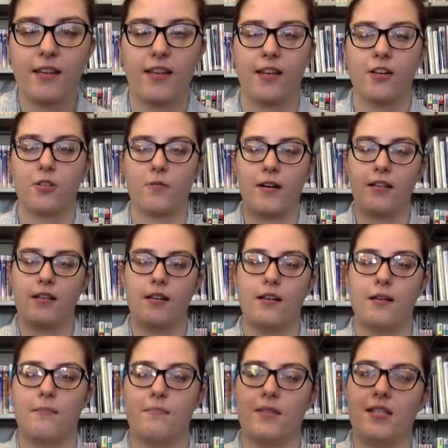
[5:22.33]
Here's one.
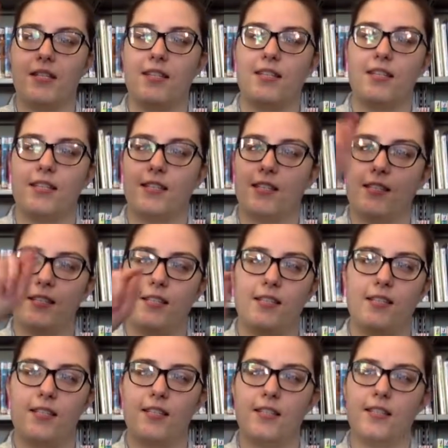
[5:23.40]

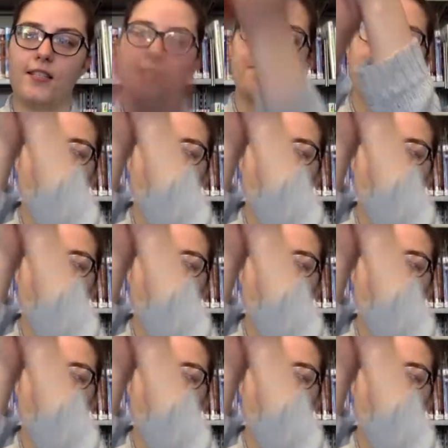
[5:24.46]
Bzz.